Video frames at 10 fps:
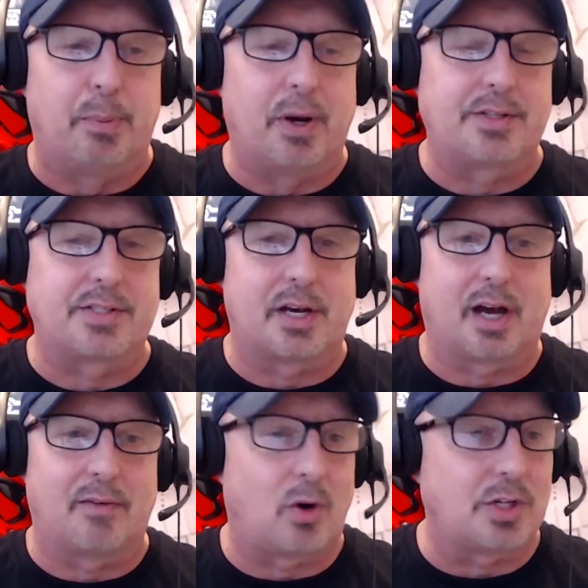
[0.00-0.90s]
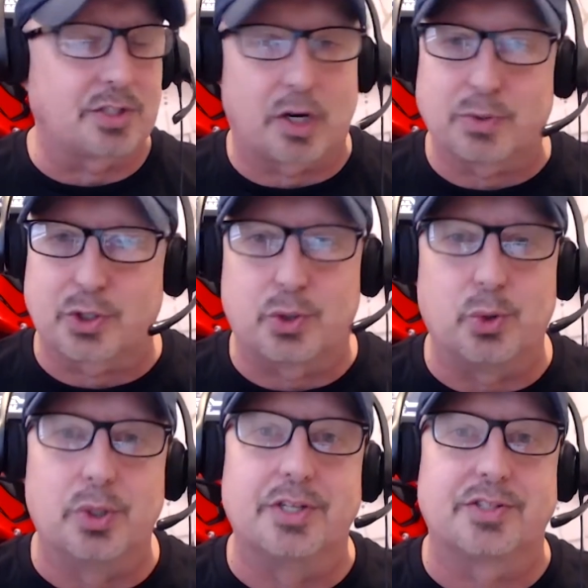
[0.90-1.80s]
But I've always thought it was a
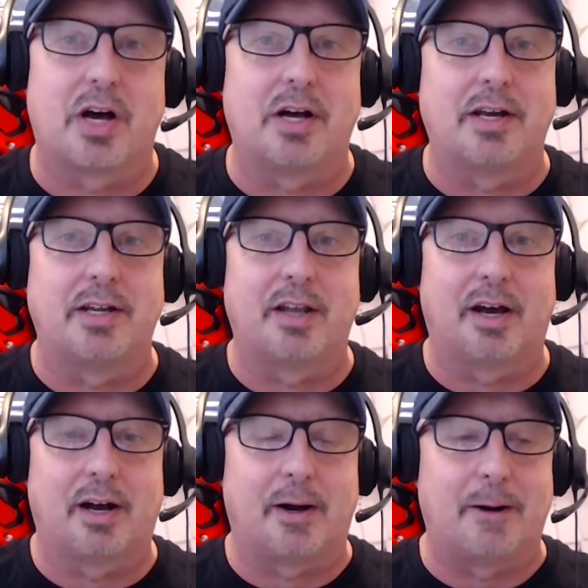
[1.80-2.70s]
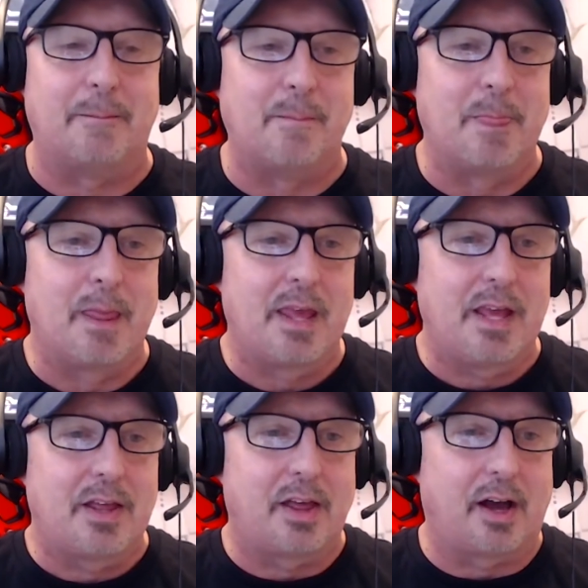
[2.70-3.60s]
cool design.
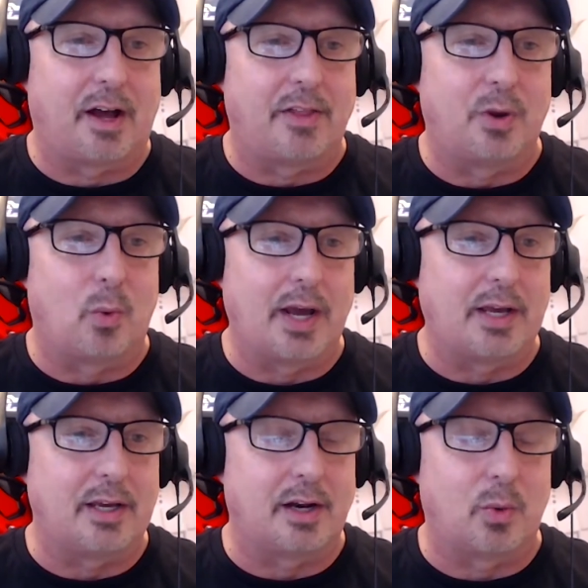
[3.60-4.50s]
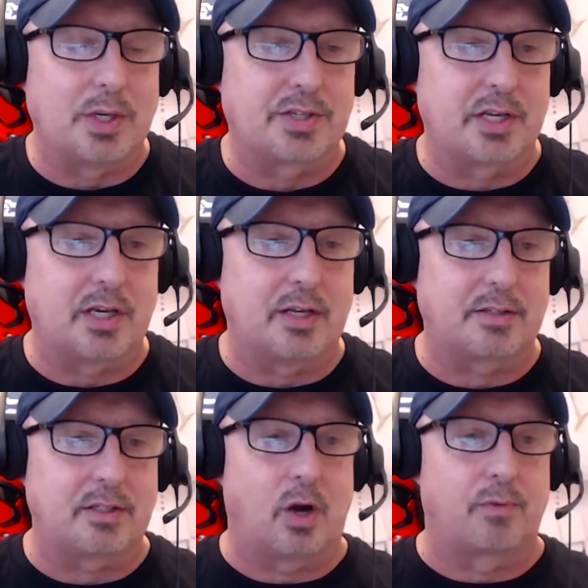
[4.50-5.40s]
The way, we see
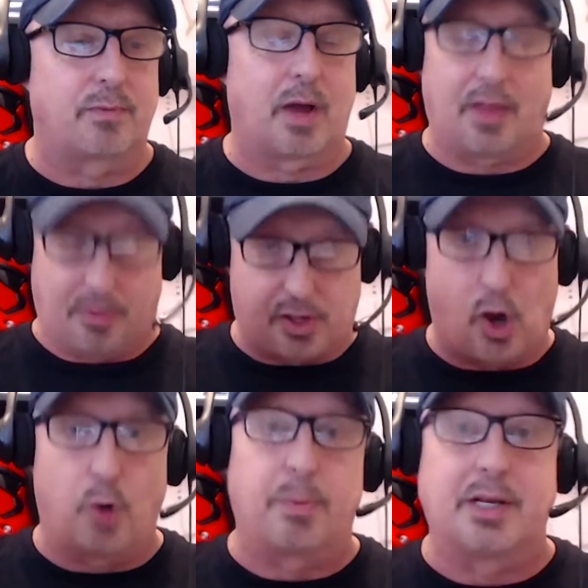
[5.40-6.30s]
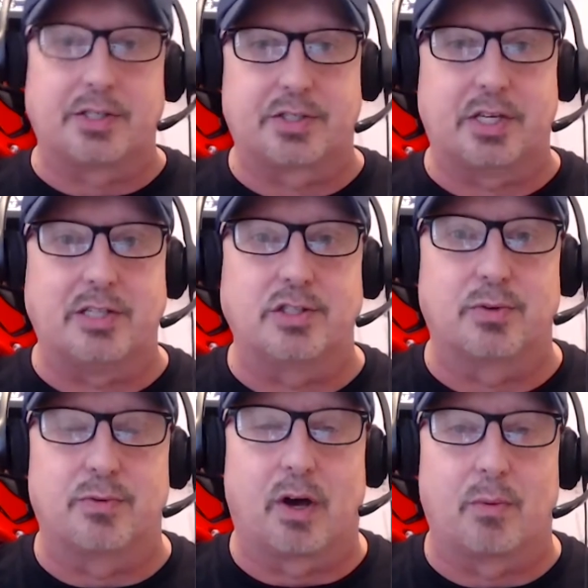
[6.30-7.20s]
it, at the opening scenes
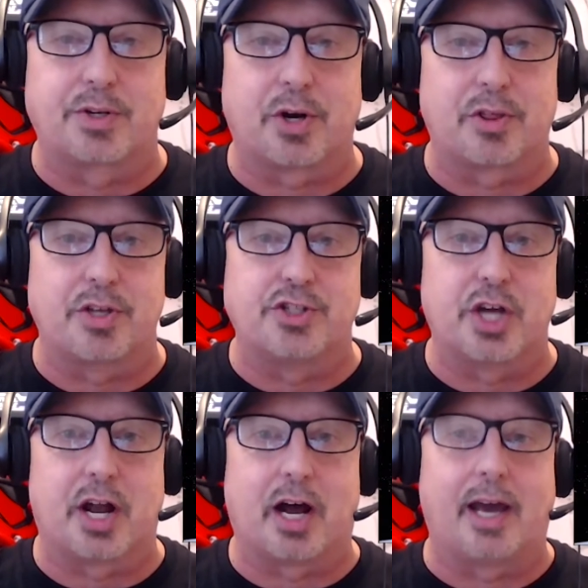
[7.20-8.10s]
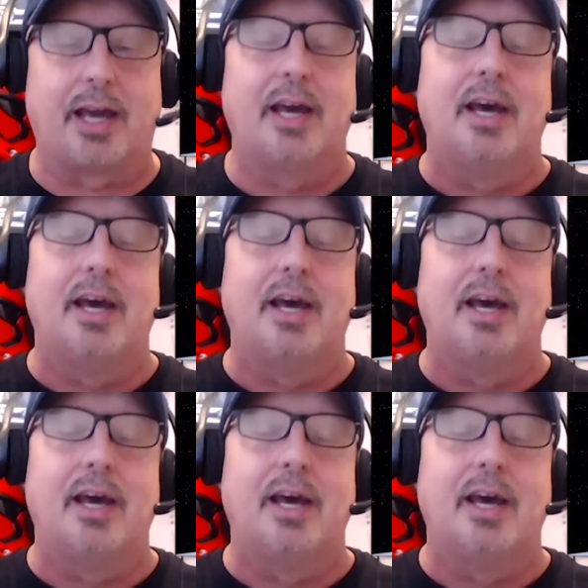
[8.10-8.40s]
of Return of the Jedi,